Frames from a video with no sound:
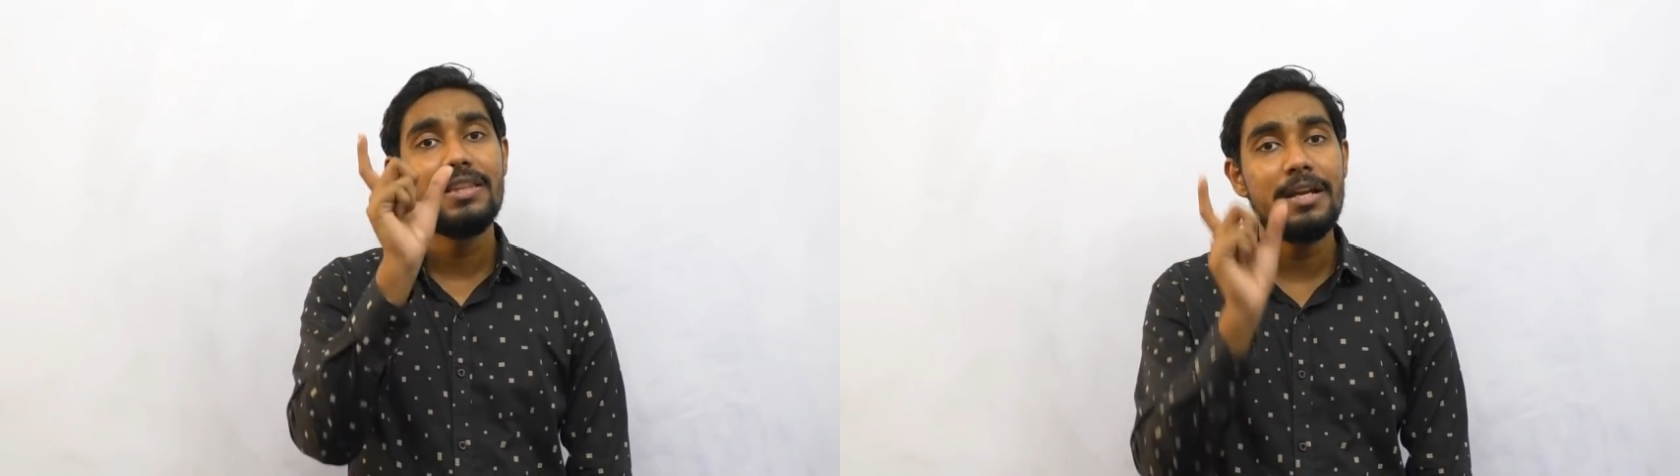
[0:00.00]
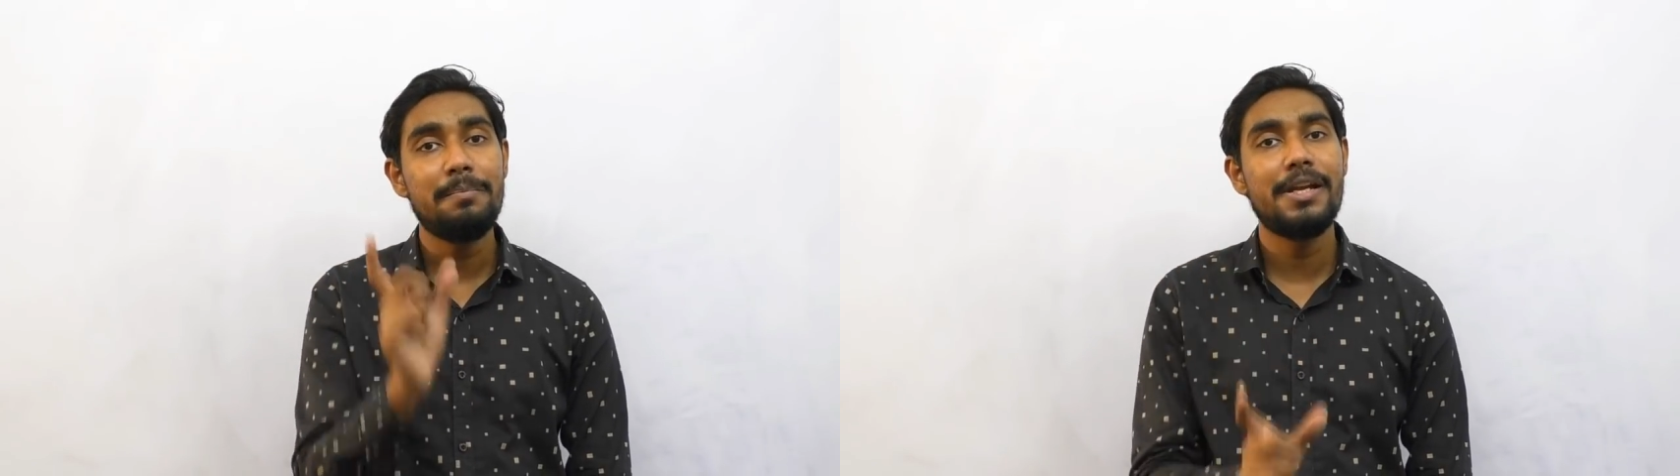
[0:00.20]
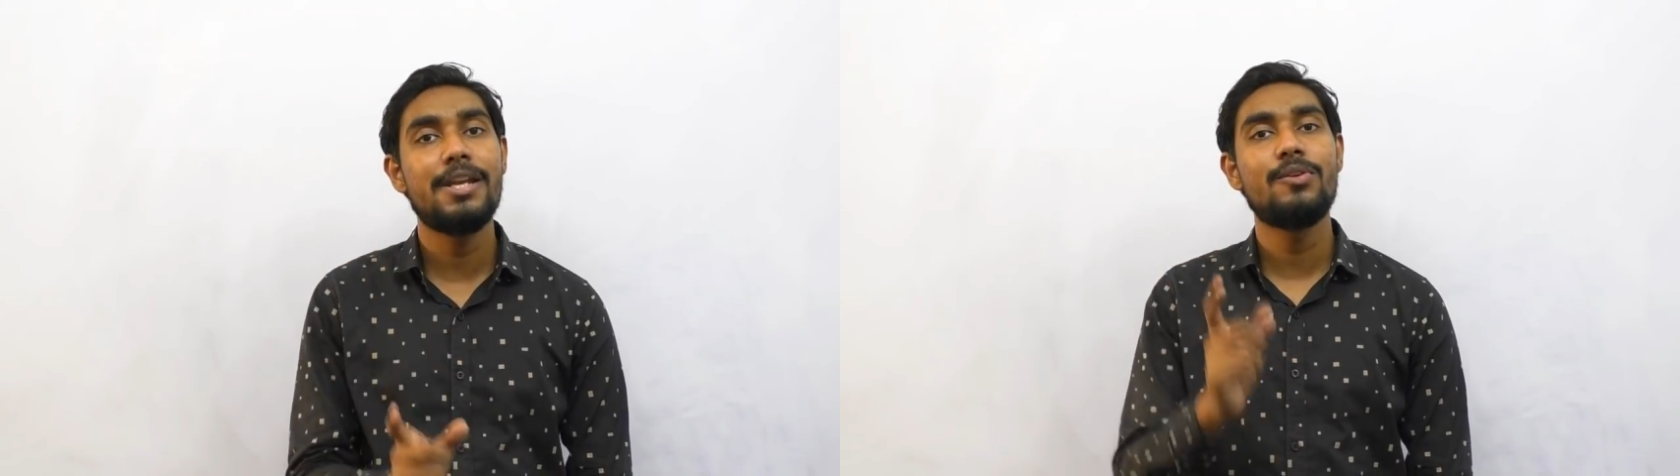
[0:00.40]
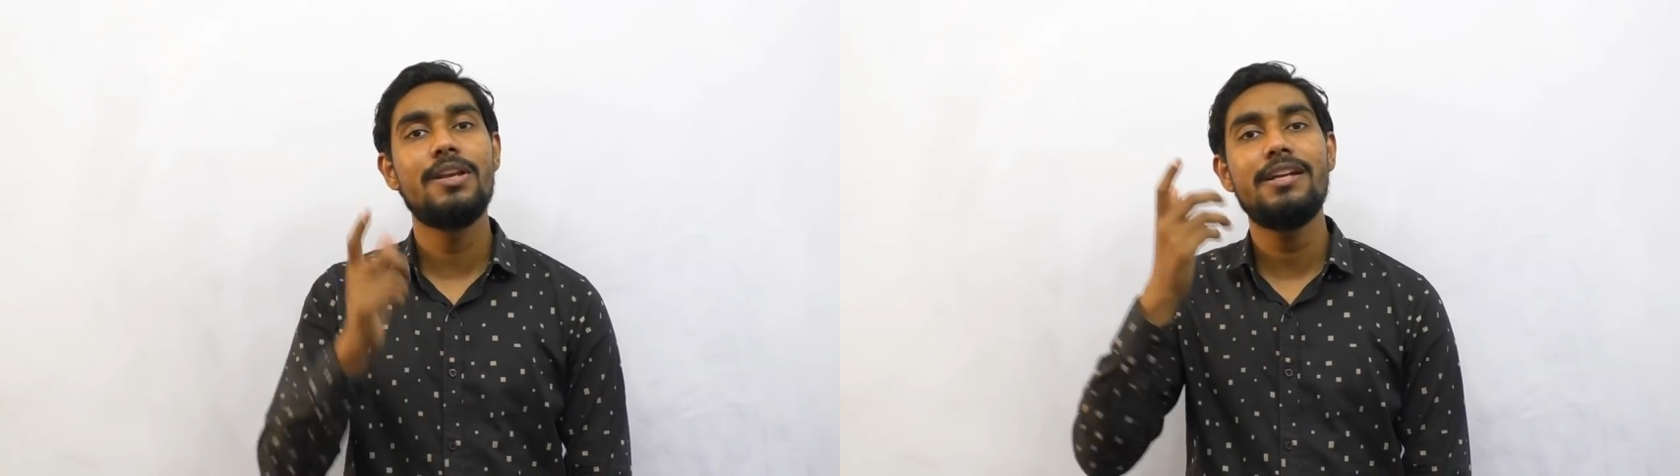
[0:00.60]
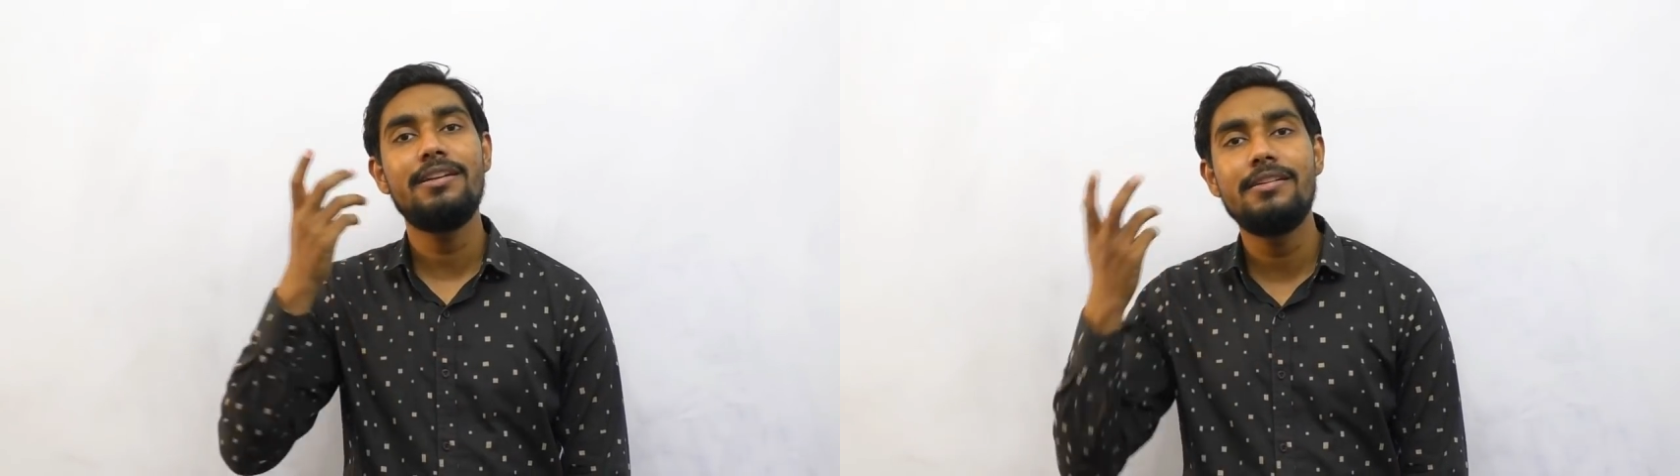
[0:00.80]
that
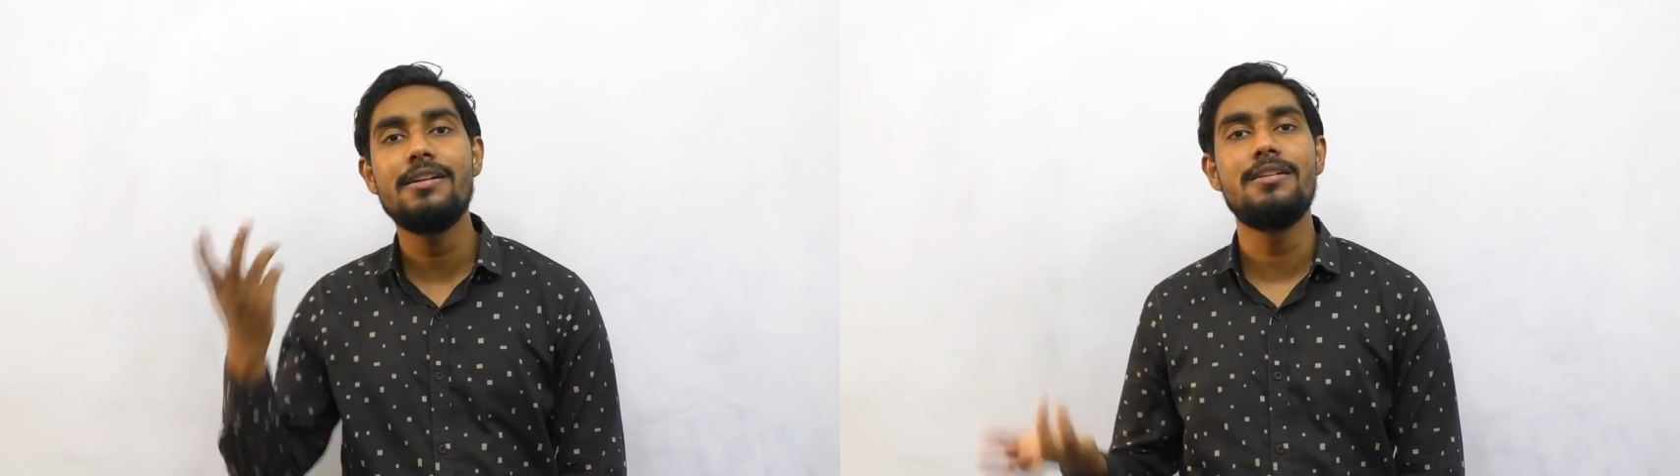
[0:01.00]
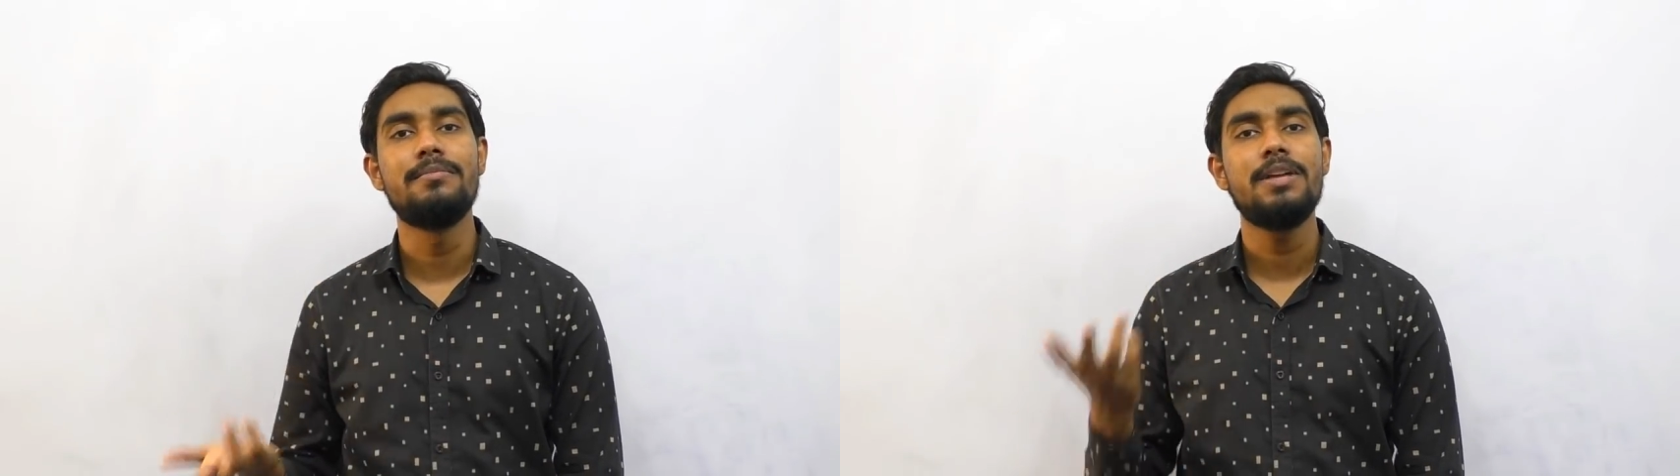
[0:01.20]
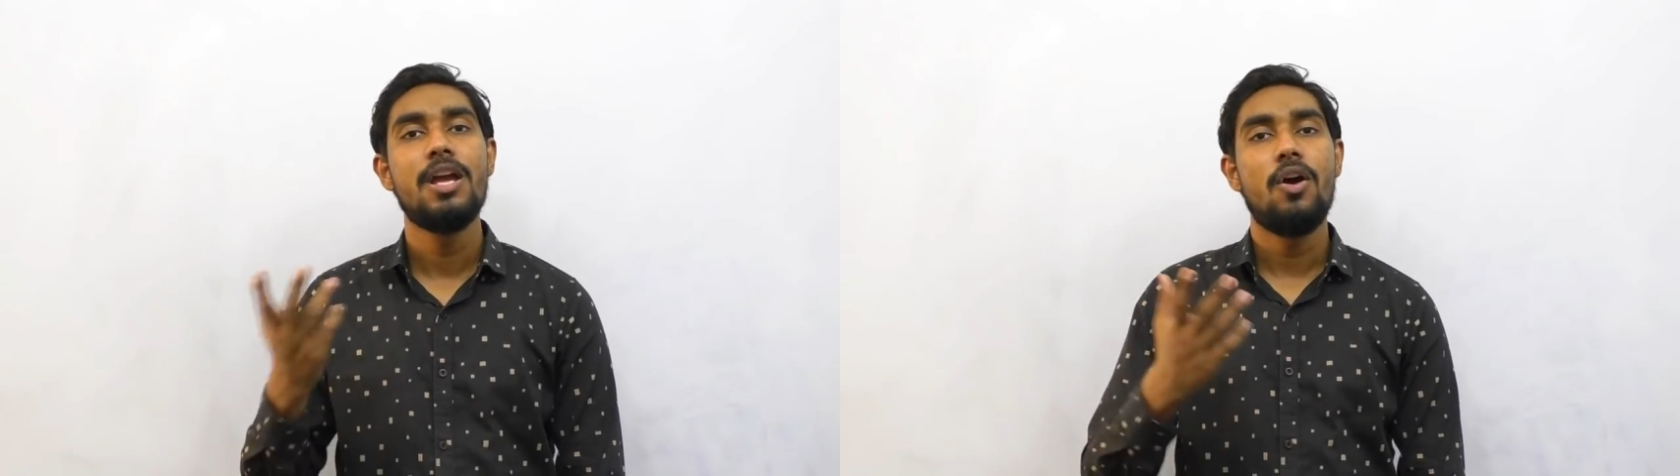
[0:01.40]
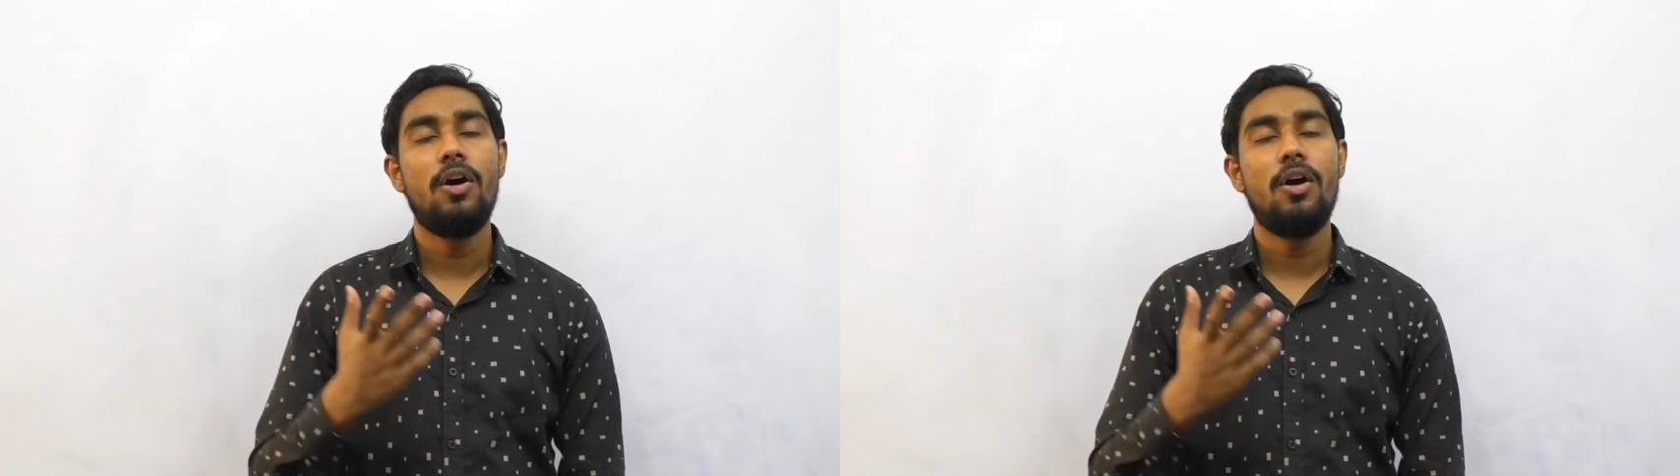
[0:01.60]
particular term